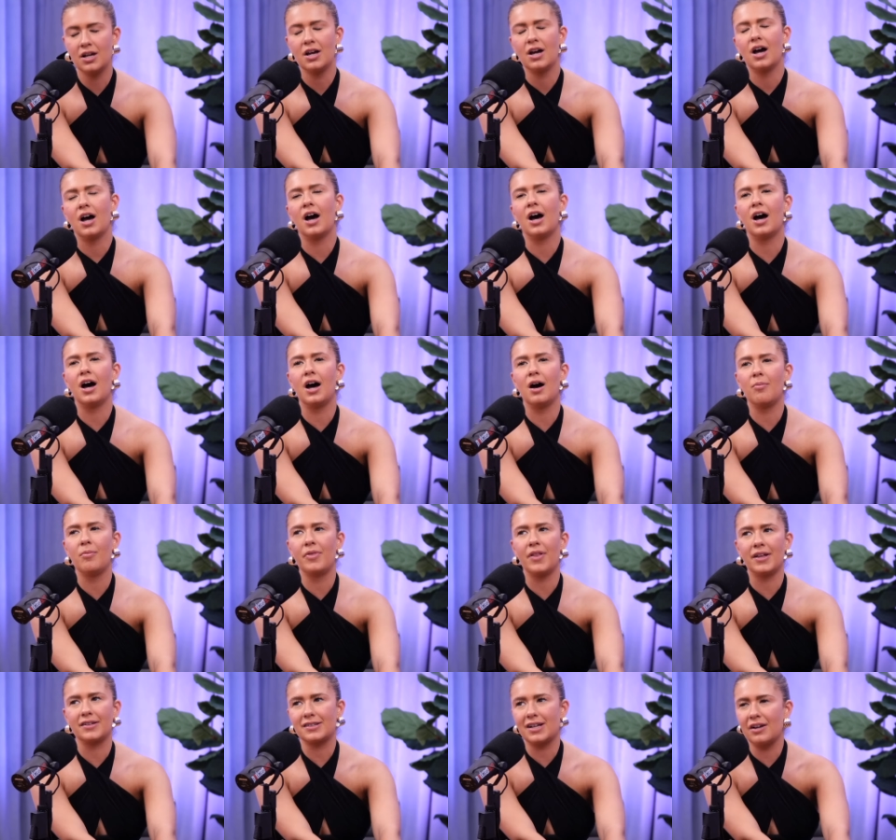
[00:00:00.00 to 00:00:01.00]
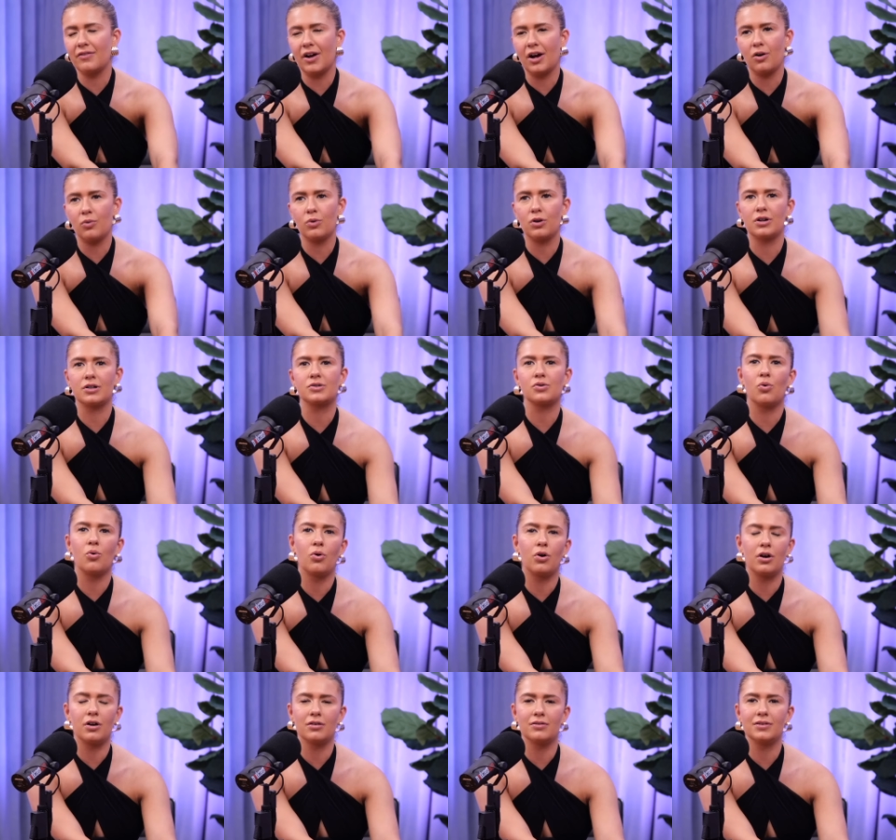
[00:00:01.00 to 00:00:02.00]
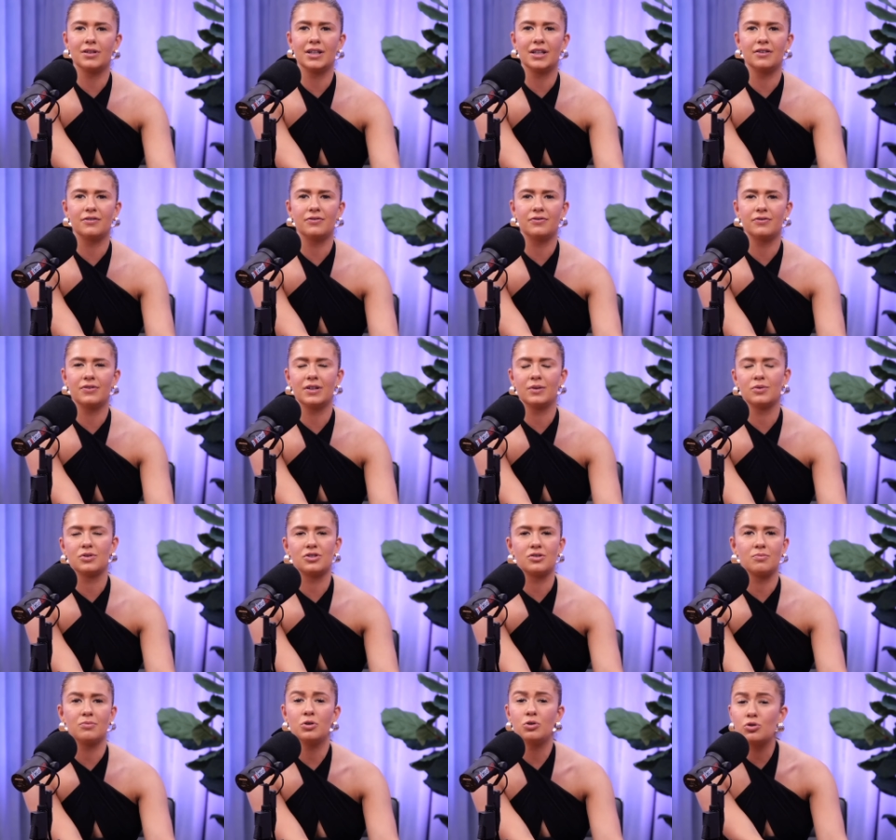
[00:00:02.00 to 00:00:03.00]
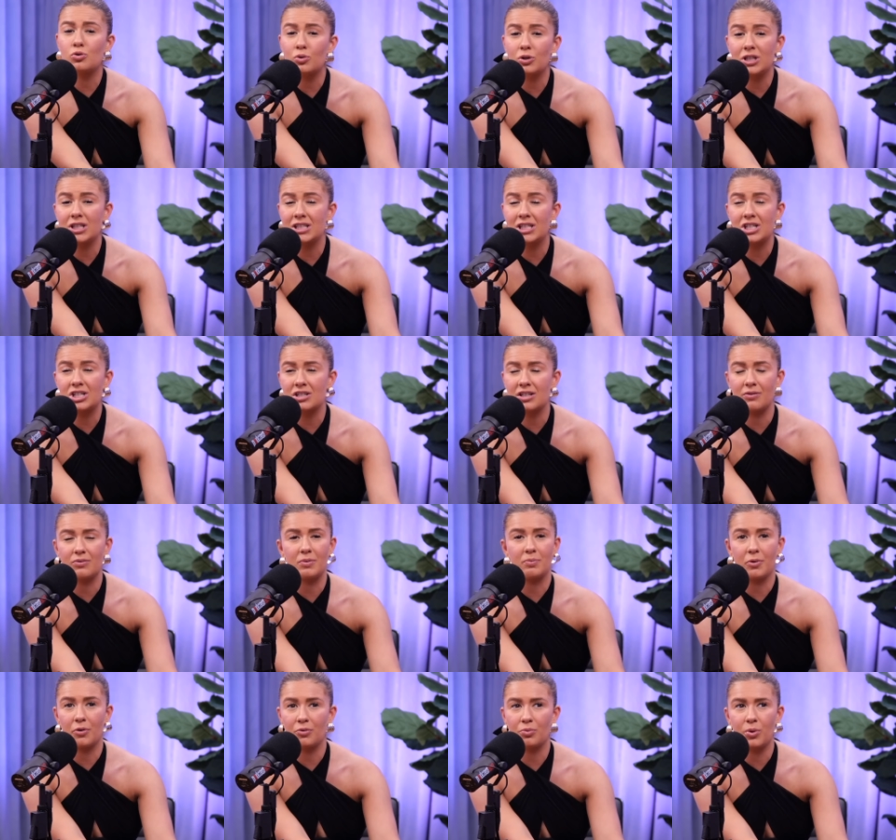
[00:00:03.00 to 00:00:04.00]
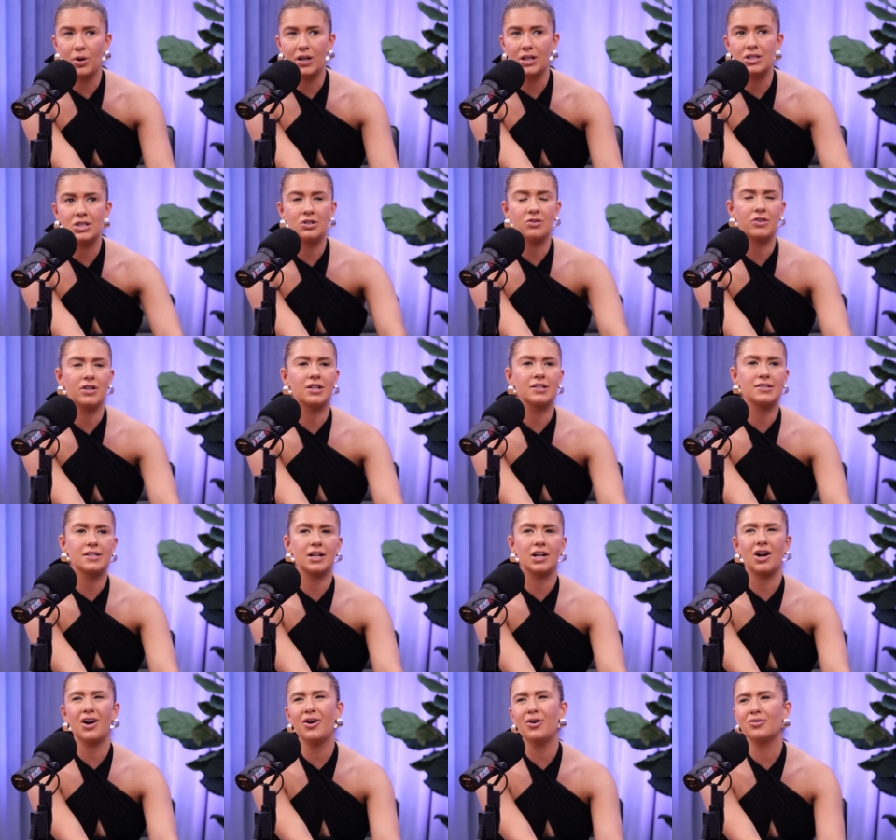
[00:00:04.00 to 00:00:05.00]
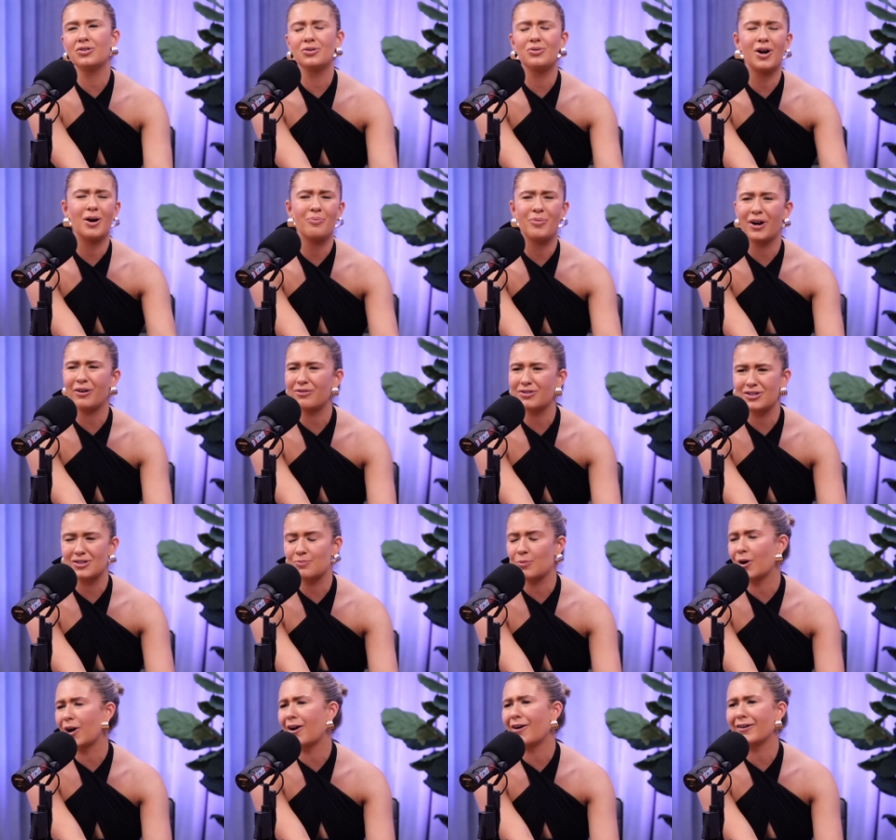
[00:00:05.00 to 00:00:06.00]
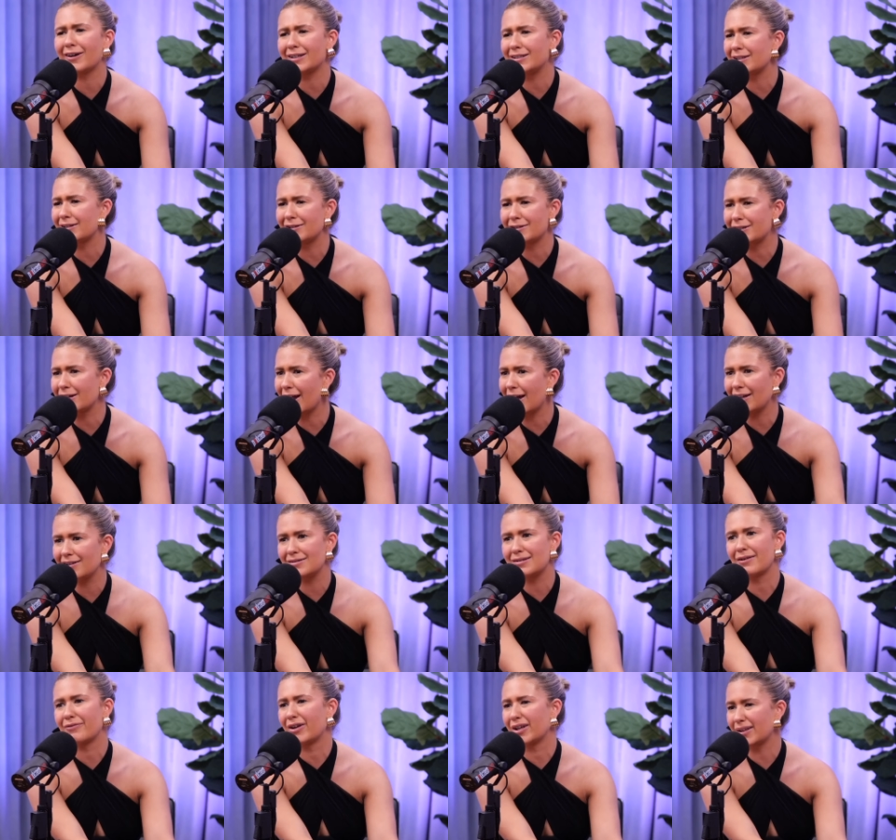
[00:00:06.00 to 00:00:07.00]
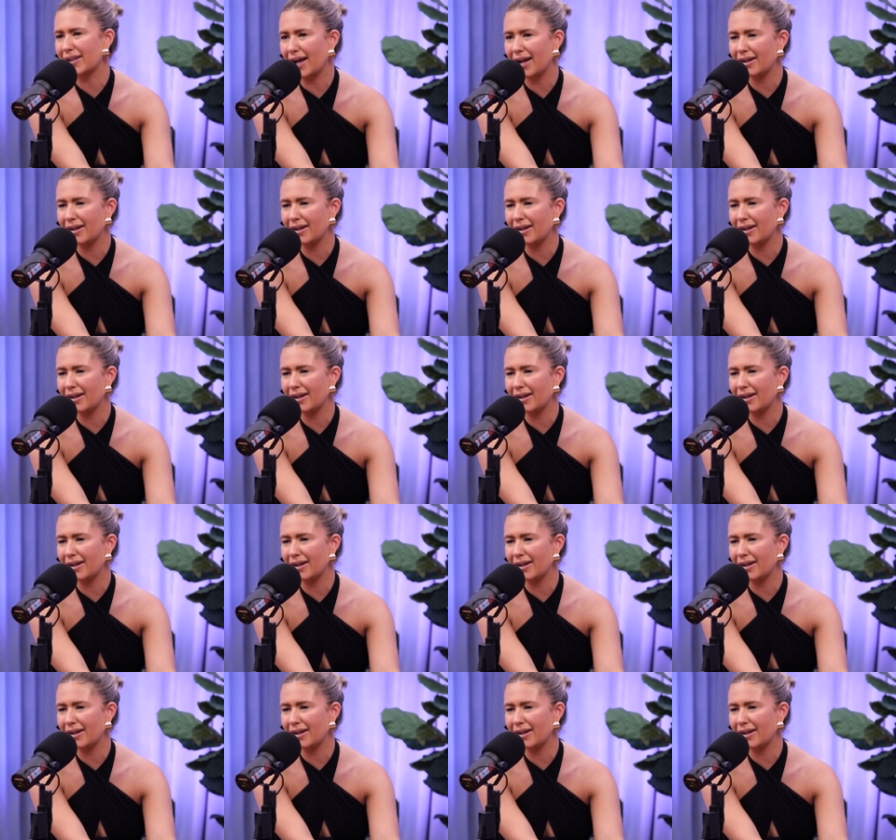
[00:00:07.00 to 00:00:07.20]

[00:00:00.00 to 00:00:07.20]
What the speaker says: That's kind of how it works. Or if it was a mutual decision that we both wanted to, then it's like, oh, you got breakfast this morning, I'll get dinner tonight, stuff like that.